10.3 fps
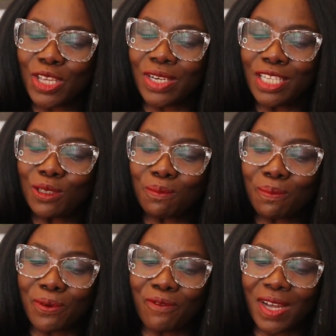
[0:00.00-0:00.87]
you need to
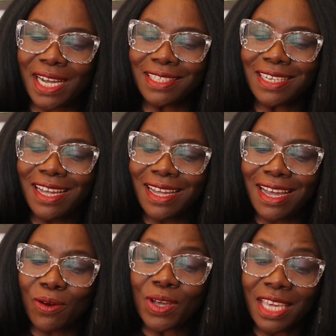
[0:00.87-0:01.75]
provide
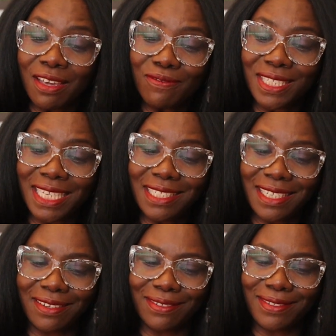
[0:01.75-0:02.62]
or give
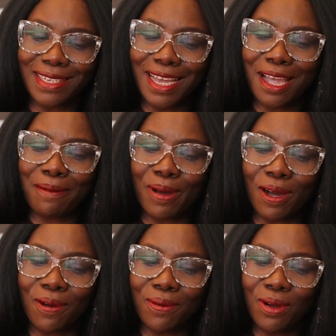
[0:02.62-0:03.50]
details
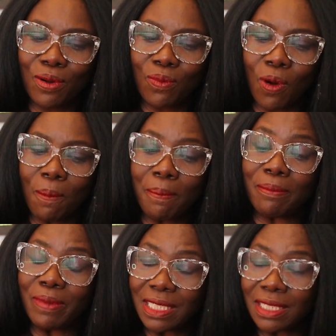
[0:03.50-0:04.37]
about what
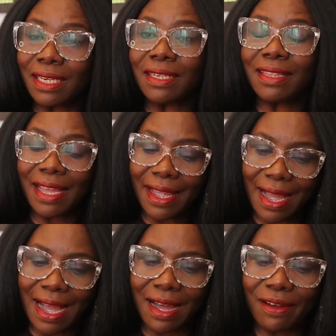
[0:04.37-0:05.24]
permission they
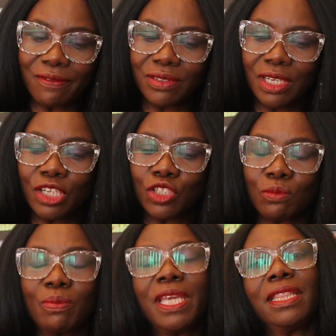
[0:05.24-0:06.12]
have
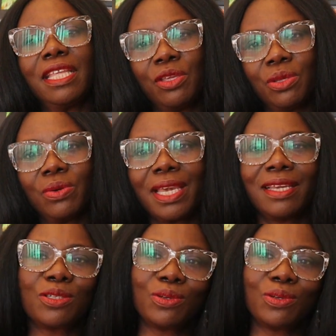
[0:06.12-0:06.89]
to be in the UK.